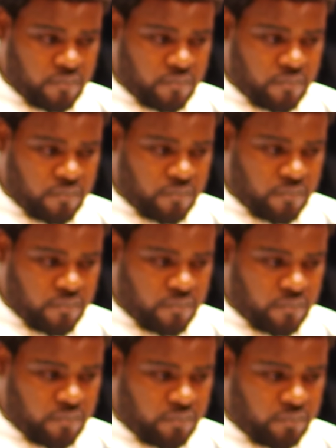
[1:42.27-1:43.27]

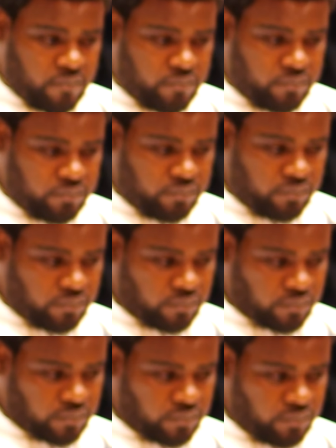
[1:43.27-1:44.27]

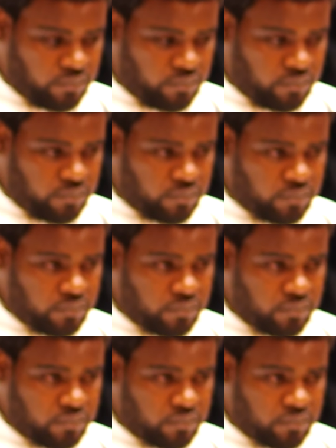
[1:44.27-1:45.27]

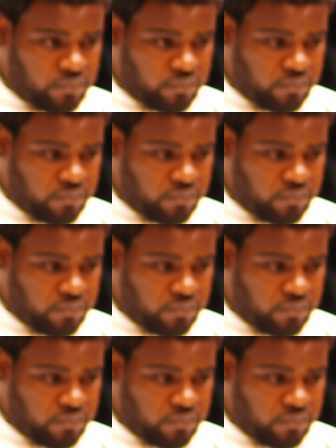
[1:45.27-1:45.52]
This person isn't speaking.